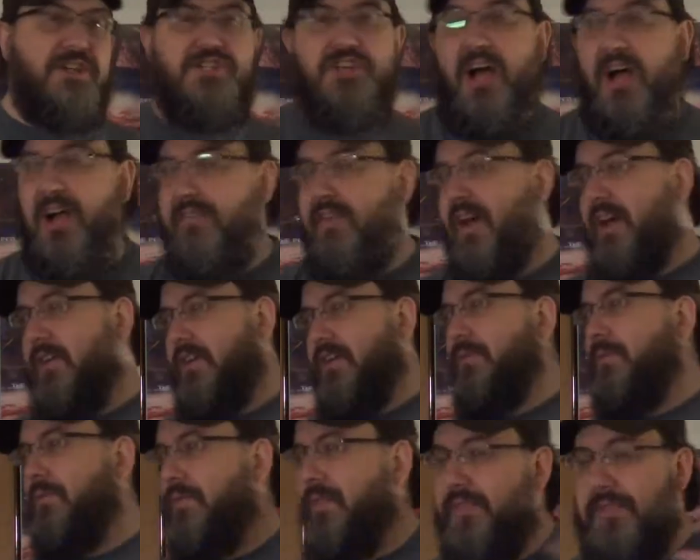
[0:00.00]
Shock
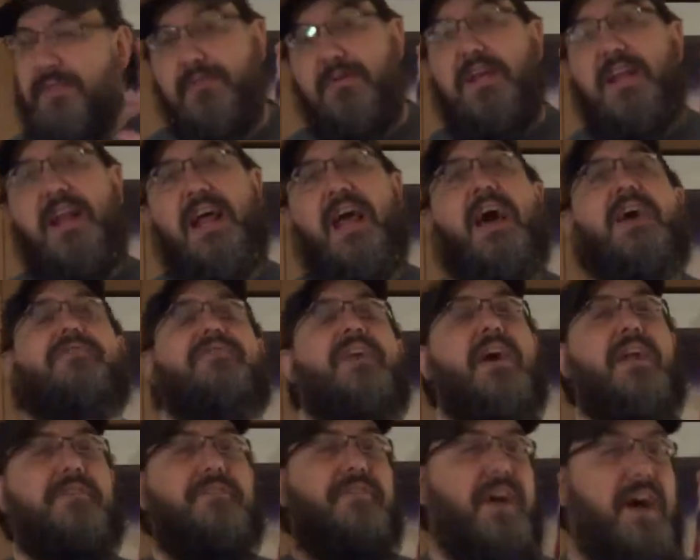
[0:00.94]
value, 3.5
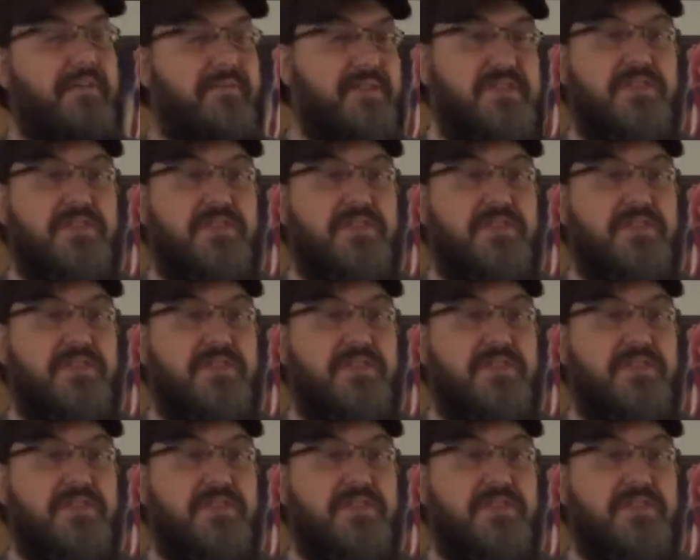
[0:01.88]
out of 5.